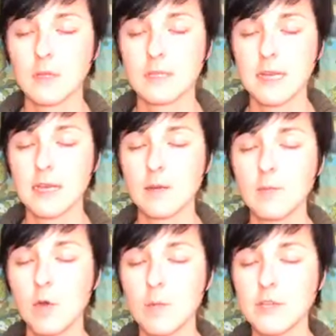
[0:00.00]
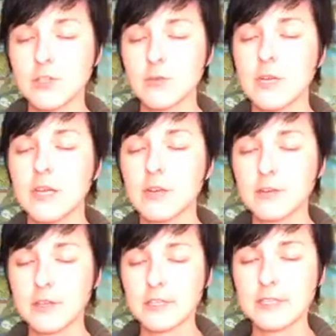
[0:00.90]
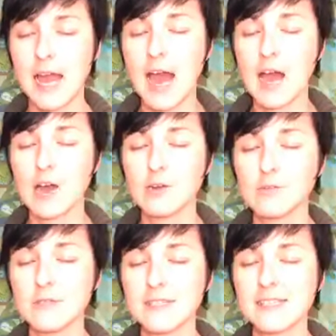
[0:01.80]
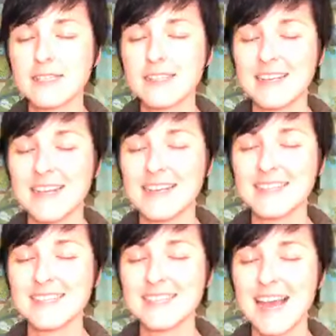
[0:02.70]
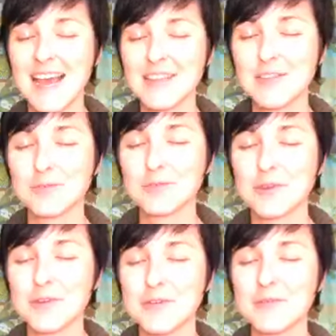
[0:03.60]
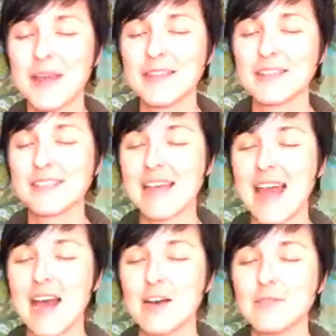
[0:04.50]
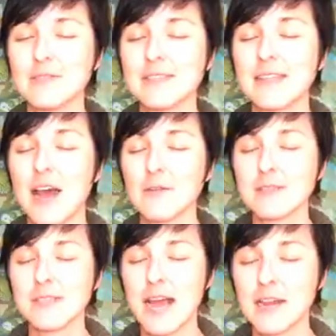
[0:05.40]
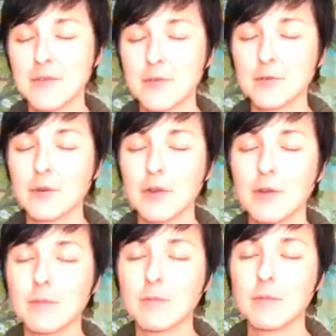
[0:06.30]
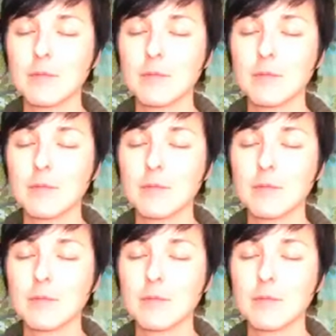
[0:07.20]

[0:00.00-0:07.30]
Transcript: Take a moment to hear the sounds inside the room and the sounds outside of the room.